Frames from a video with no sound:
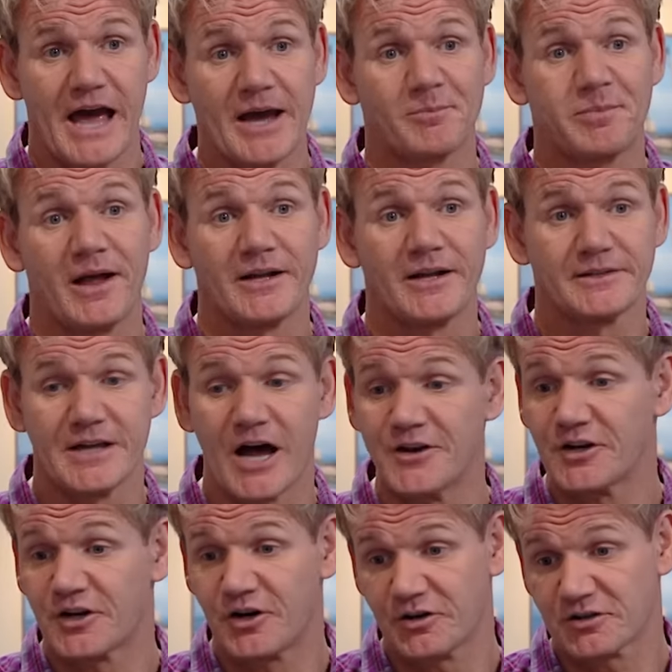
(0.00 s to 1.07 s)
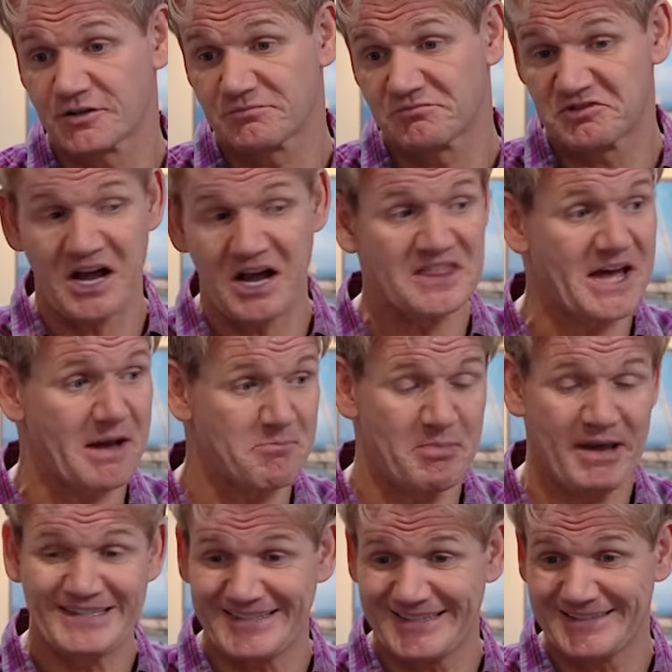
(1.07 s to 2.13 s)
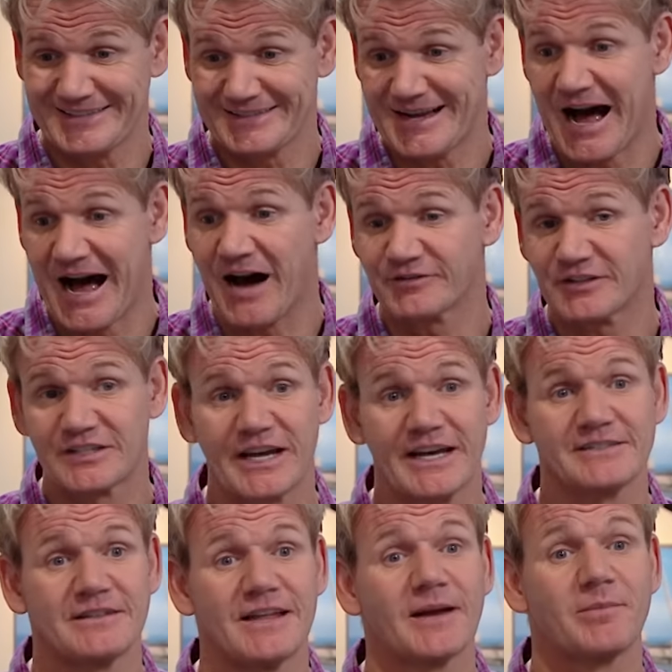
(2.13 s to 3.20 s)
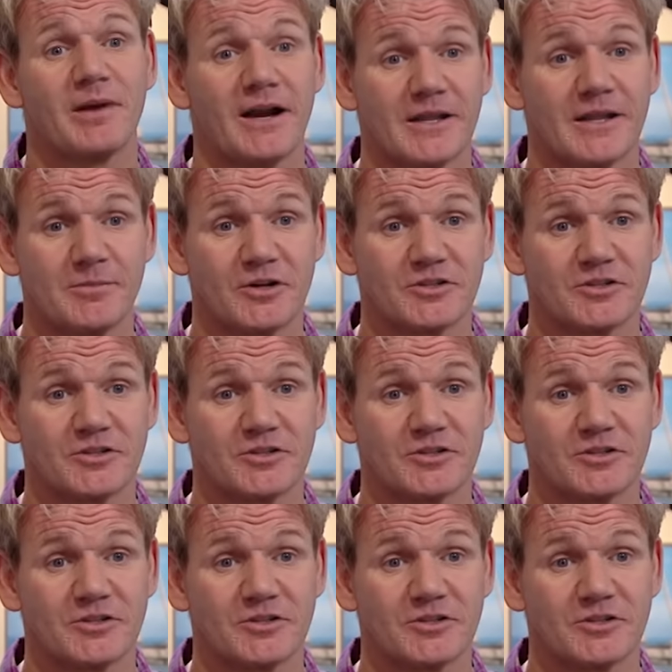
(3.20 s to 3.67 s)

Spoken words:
Eggplant, undercooked, so I had that bitter aftertaste of the eggplant at the